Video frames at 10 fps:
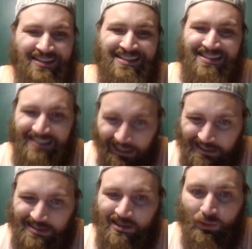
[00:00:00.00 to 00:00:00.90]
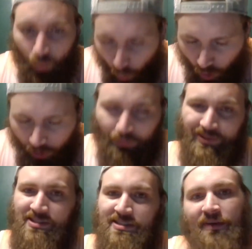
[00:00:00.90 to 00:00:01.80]
6-1
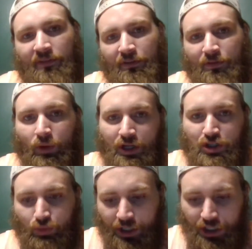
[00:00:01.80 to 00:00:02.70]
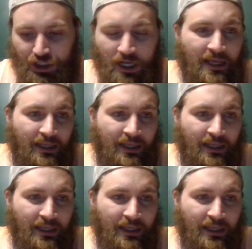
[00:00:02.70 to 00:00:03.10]
with a 74-inch reach.